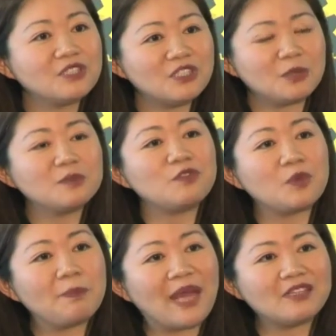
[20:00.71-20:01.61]
in terms of
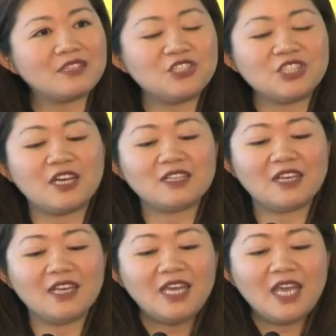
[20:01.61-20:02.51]
more balanced
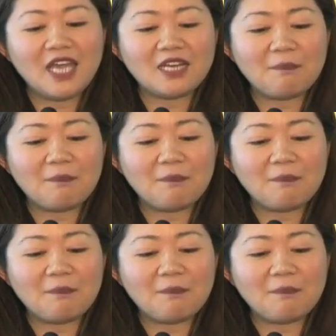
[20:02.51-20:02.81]
China and